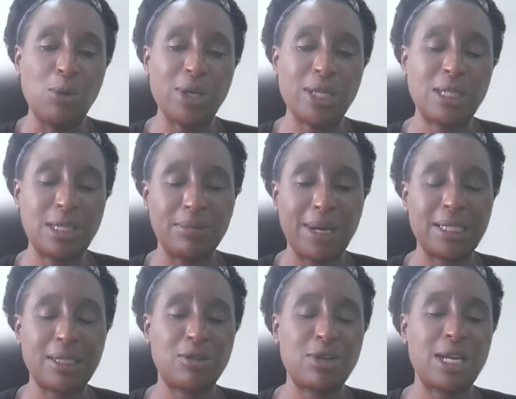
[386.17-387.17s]
with
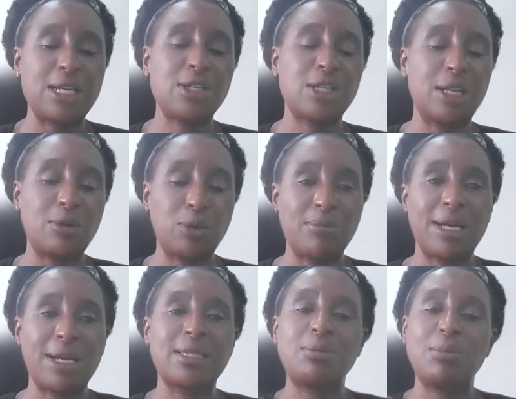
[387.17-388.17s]
demand creation, we
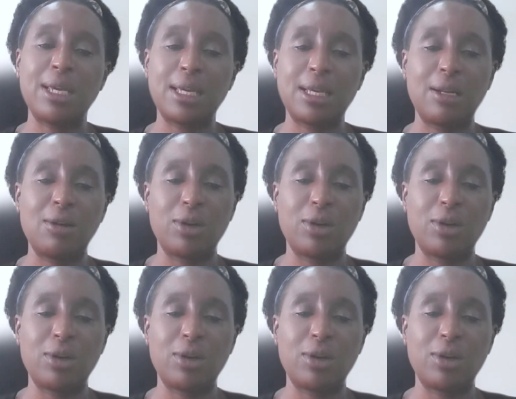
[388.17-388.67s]
must make